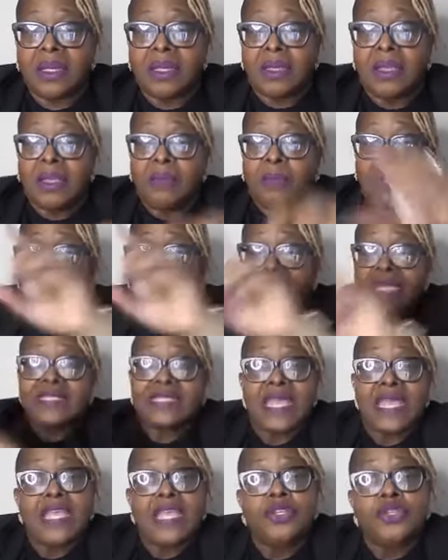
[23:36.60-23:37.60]
place
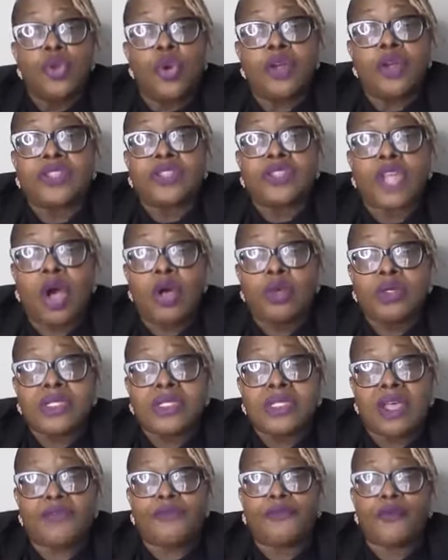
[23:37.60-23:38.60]
in North
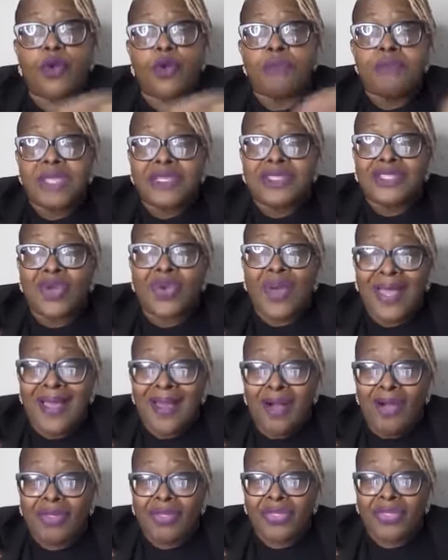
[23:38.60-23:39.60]
Tulsa for mental
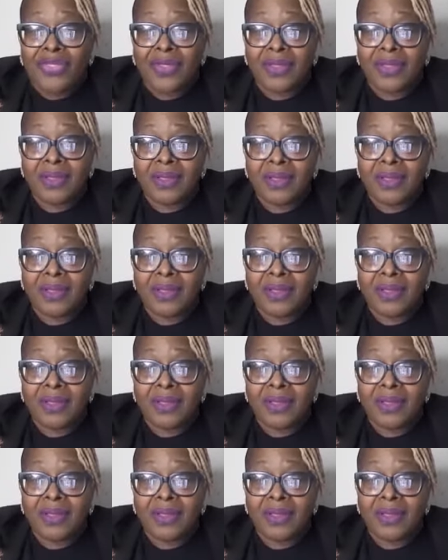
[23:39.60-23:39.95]
health.